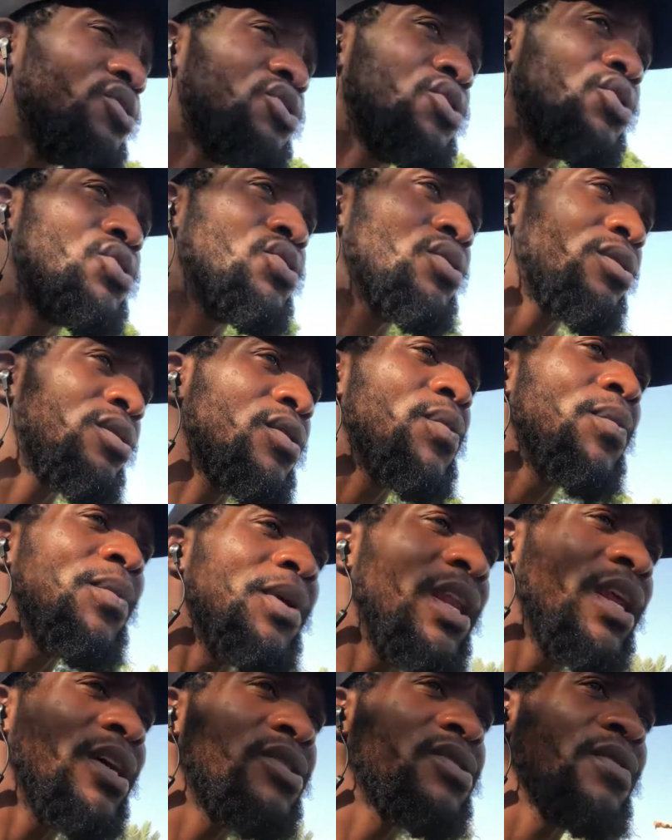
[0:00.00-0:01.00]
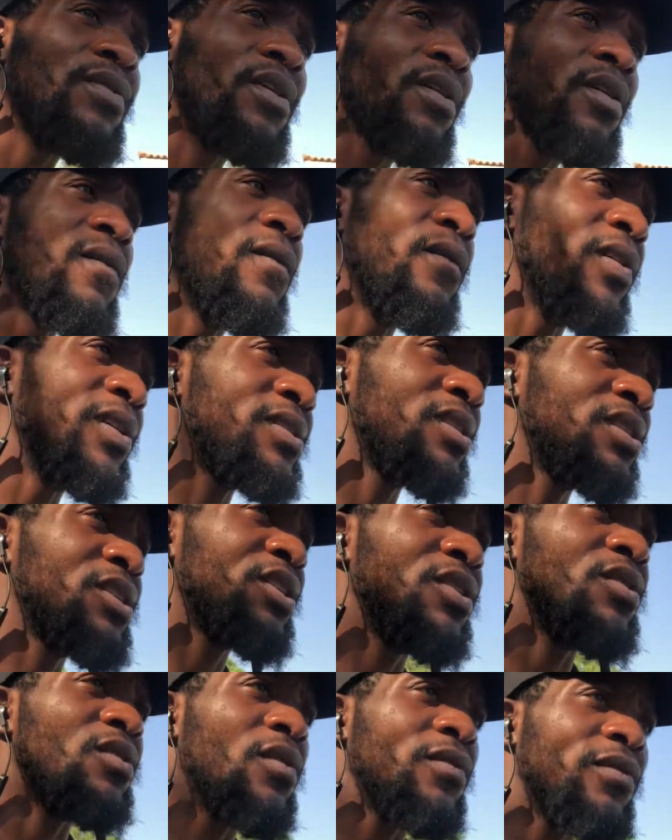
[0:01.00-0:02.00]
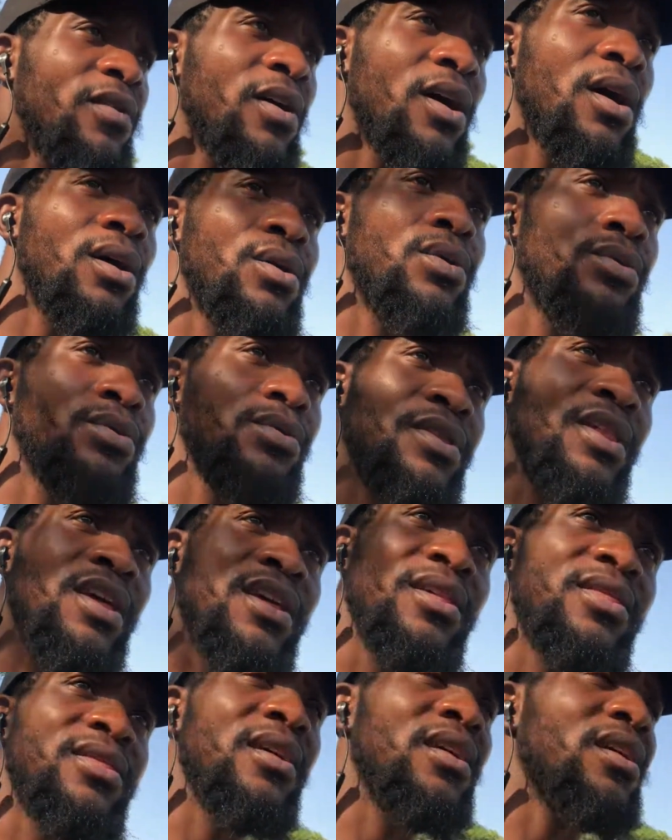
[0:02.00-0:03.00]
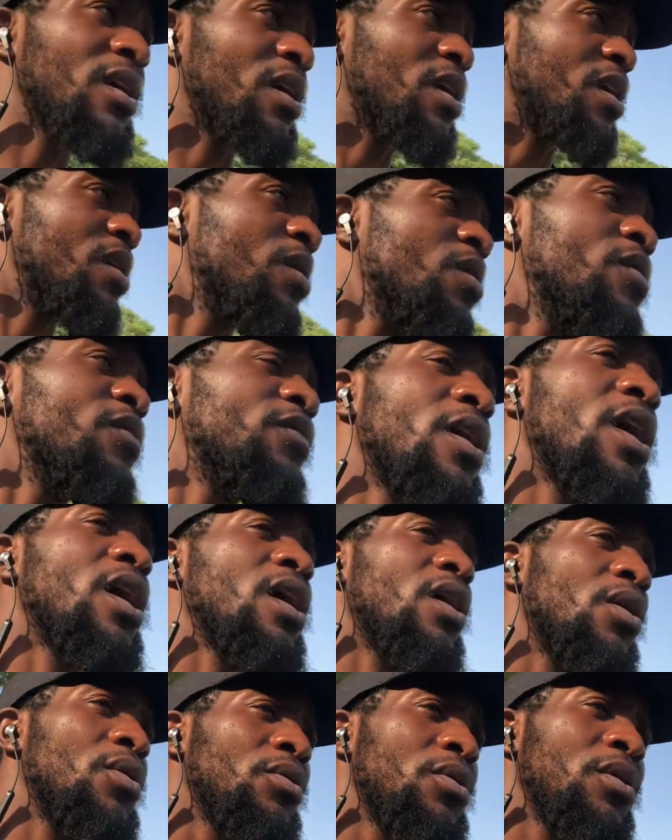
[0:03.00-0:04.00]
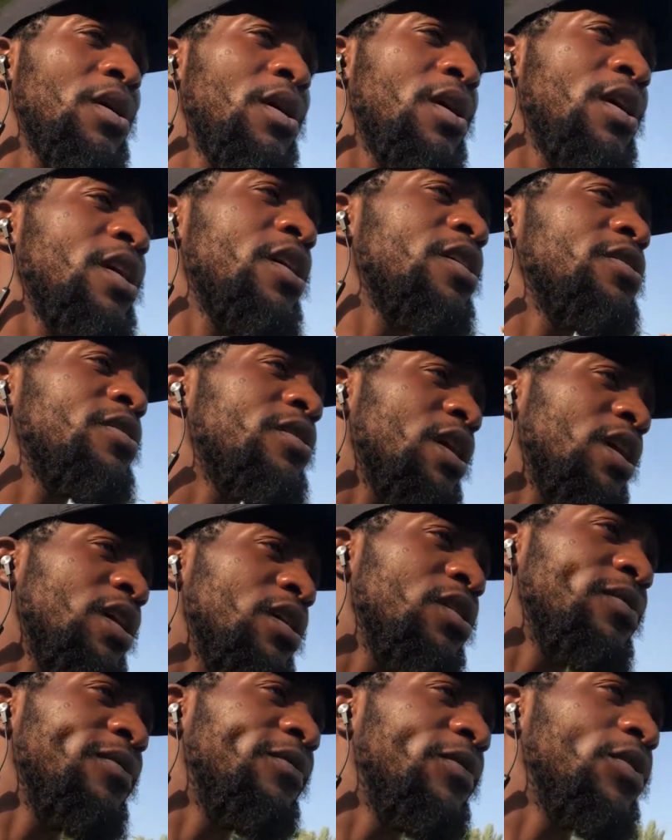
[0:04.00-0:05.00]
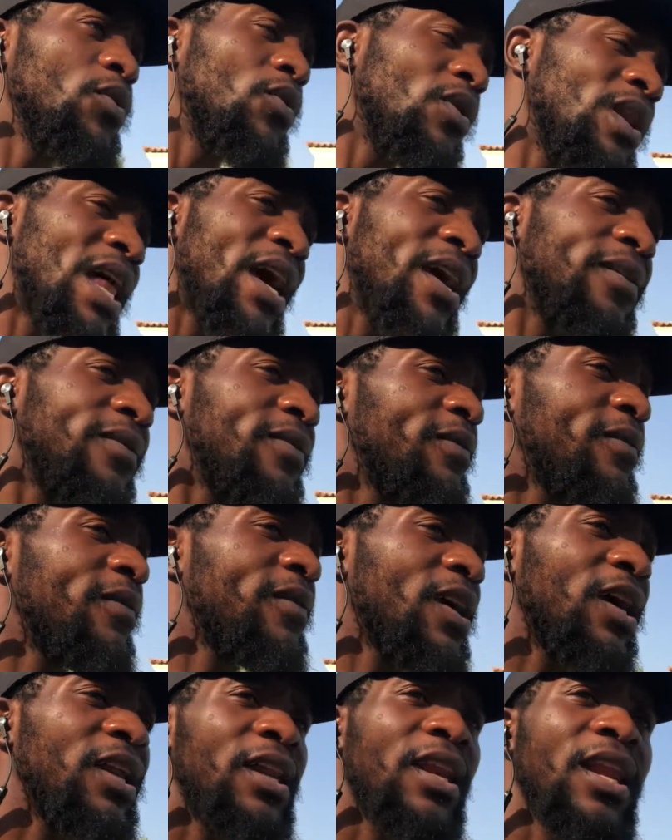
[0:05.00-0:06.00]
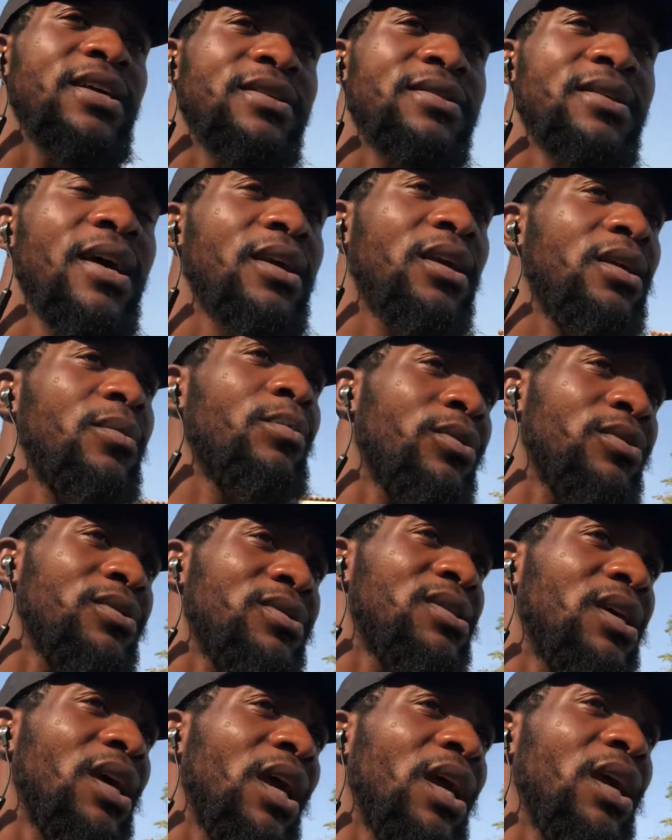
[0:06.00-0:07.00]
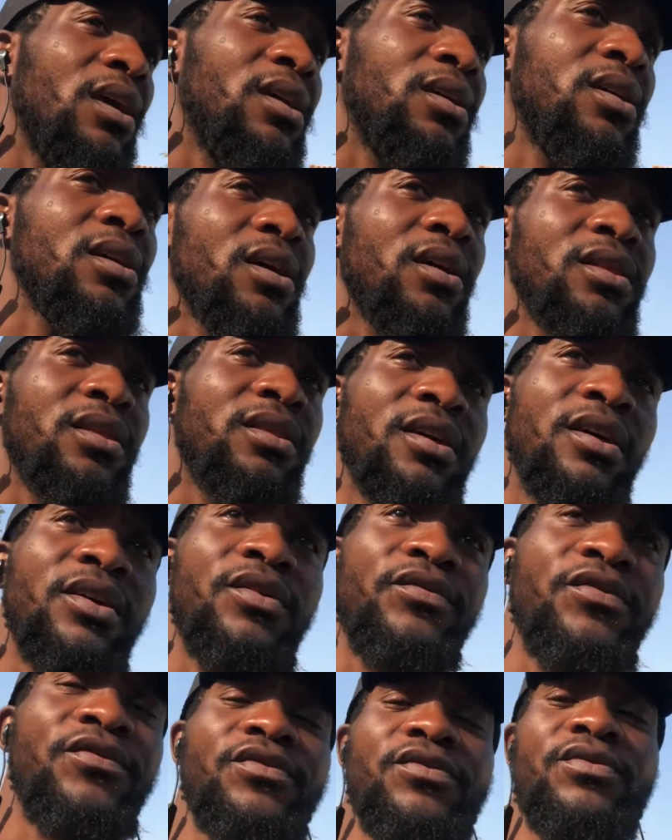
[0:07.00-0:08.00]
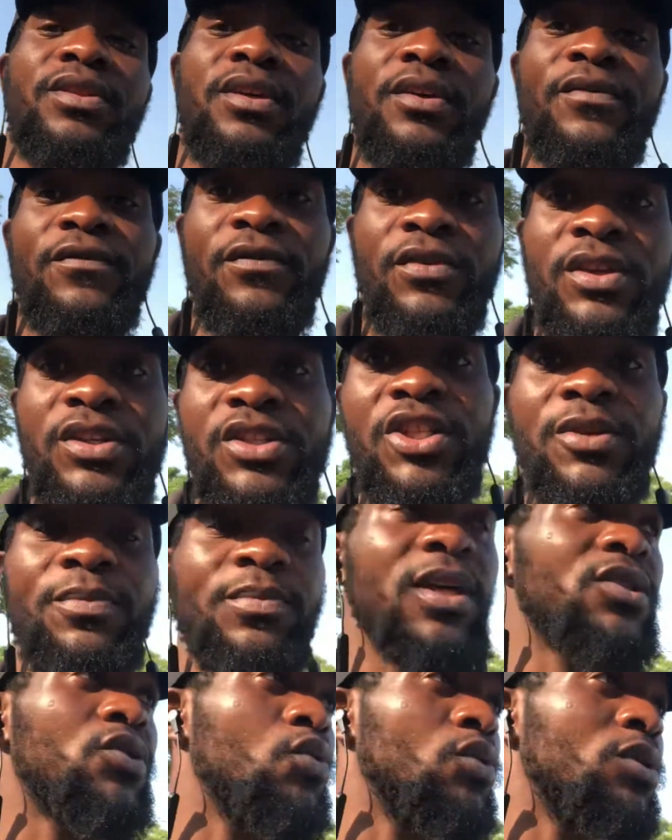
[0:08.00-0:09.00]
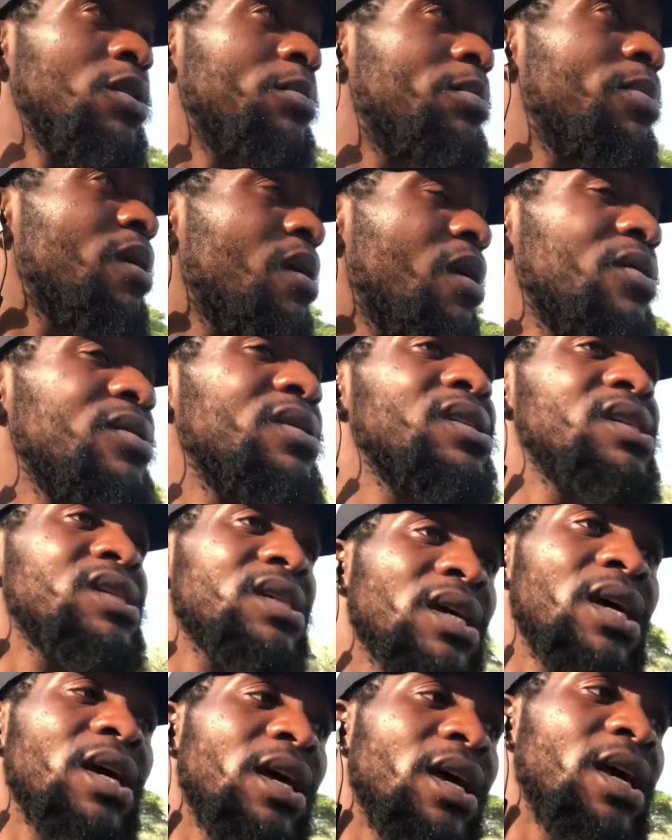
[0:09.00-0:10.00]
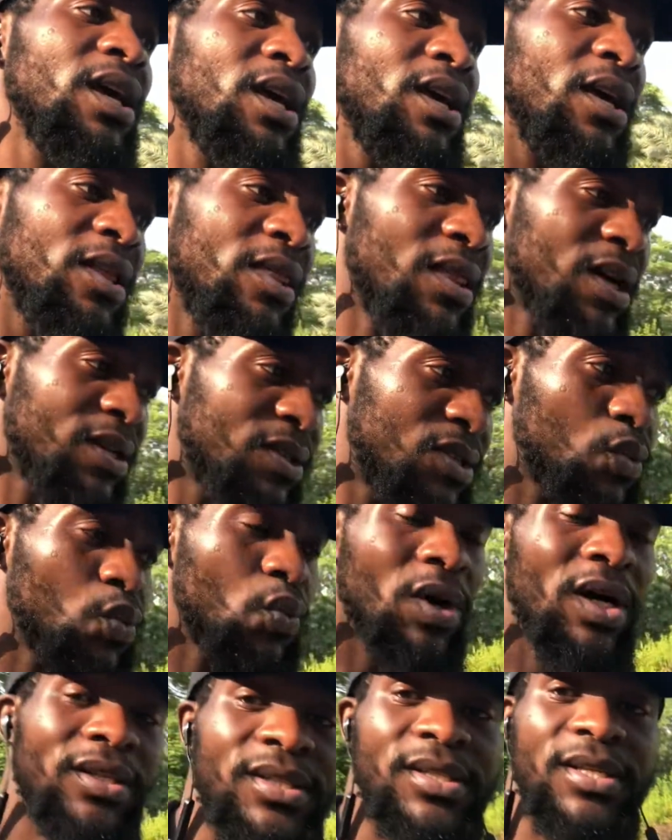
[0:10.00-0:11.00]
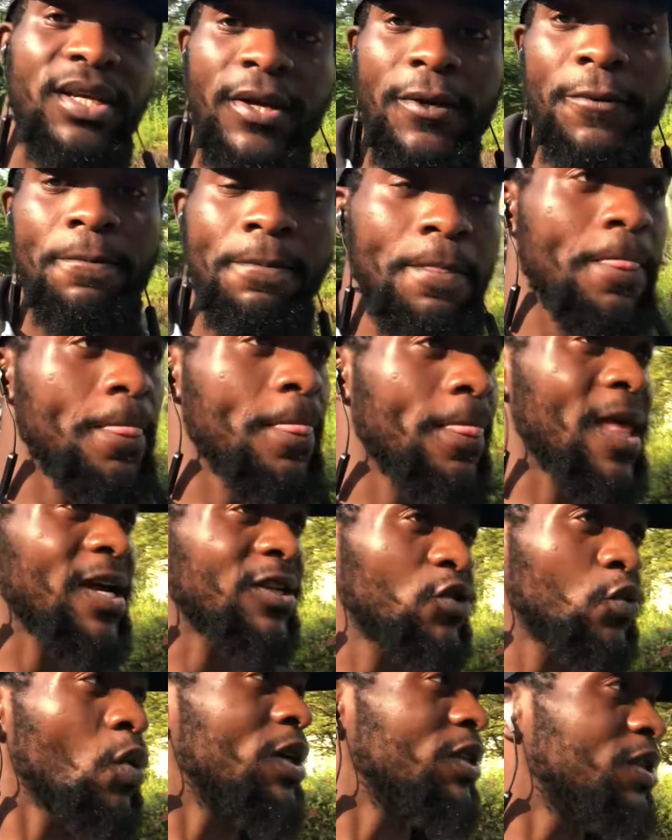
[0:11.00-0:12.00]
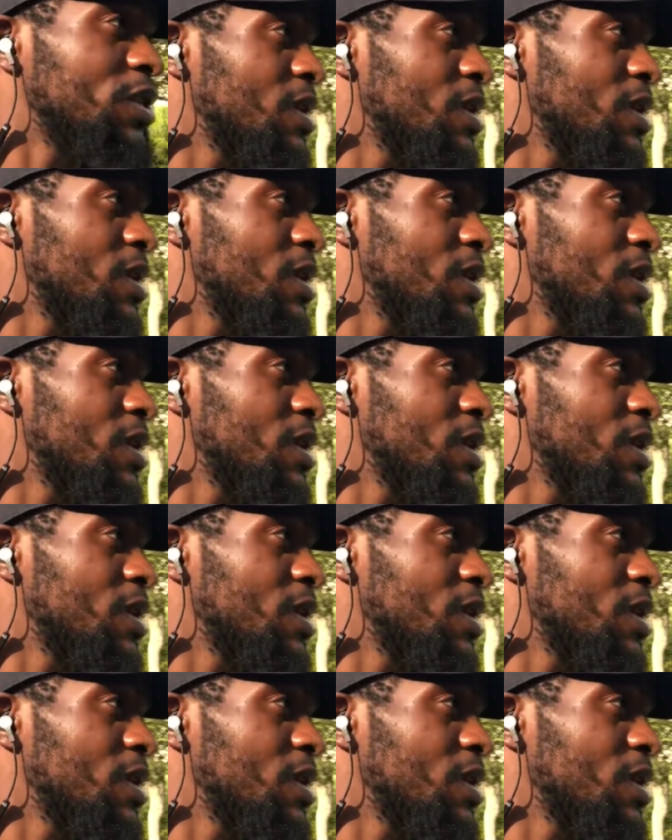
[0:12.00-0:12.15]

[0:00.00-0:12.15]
2 to 3 minutes of the conversation of how they think, of how they view life. And as I keep on saying, the friendship that we keep around, that's what that's what